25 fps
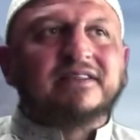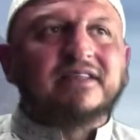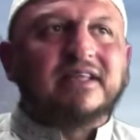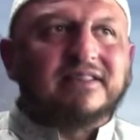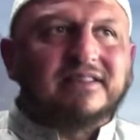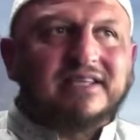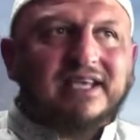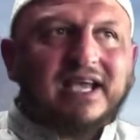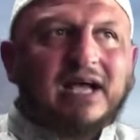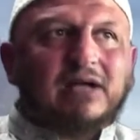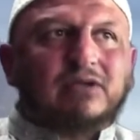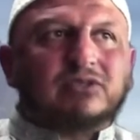than
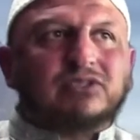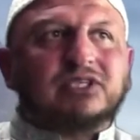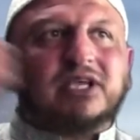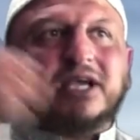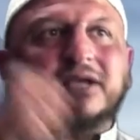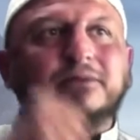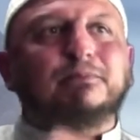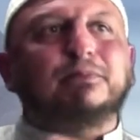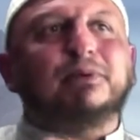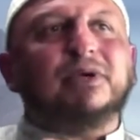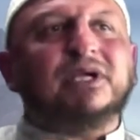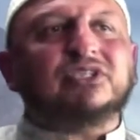the
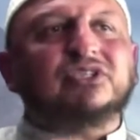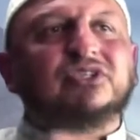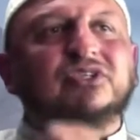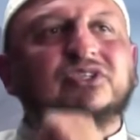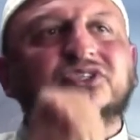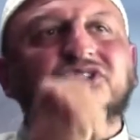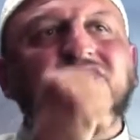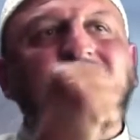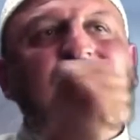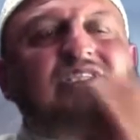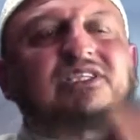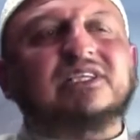outside
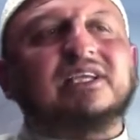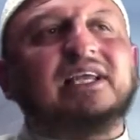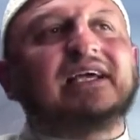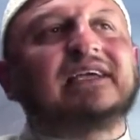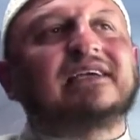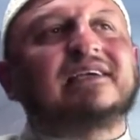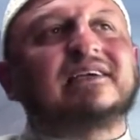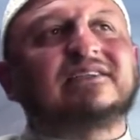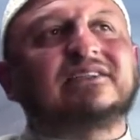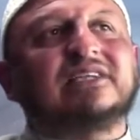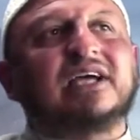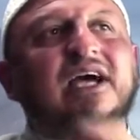pressure, just
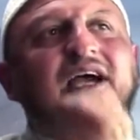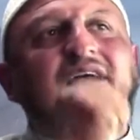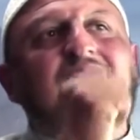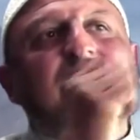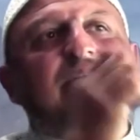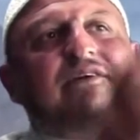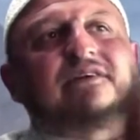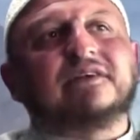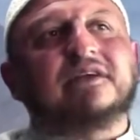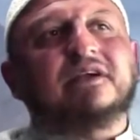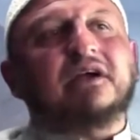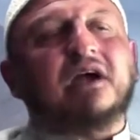like a
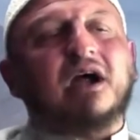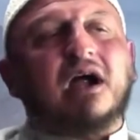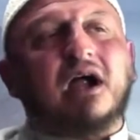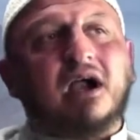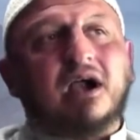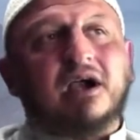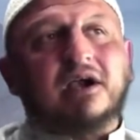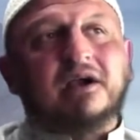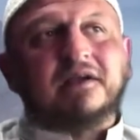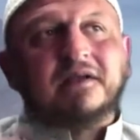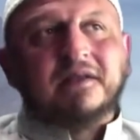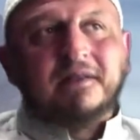tire in a
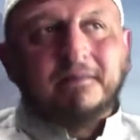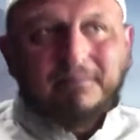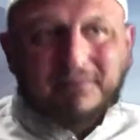car,